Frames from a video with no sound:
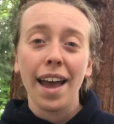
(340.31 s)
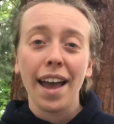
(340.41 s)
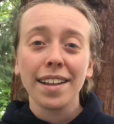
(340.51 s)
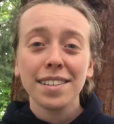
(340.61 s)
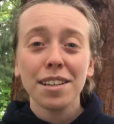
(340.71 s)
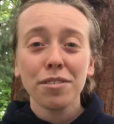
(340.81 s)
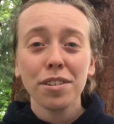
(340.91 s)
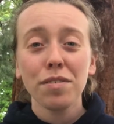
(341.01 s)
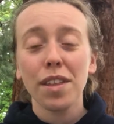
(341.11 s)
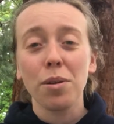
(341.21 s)
And even
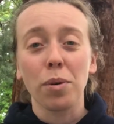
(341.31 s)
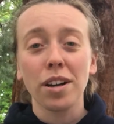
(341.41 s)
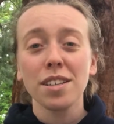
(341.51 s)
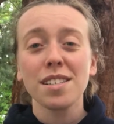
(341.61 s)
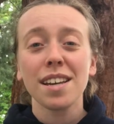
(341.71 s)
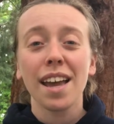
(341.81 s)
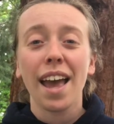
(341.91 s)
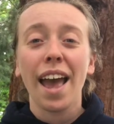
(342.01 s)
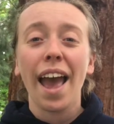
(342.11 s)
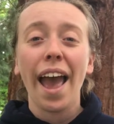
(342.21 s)
if they weren't,
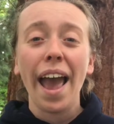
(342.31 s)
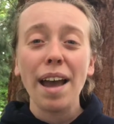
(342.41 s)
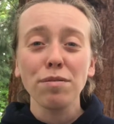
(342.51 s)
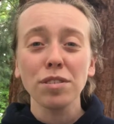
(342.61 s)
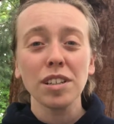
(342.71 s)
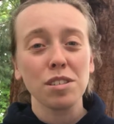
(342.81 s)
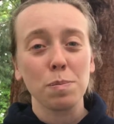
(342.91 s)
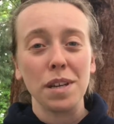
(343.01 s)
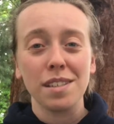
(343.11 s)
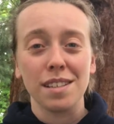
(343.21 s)
every
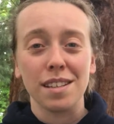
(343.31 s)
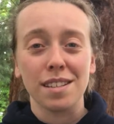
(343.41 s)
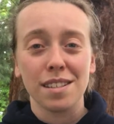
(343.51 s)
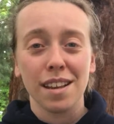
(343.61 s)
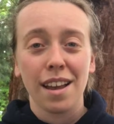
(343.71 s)
species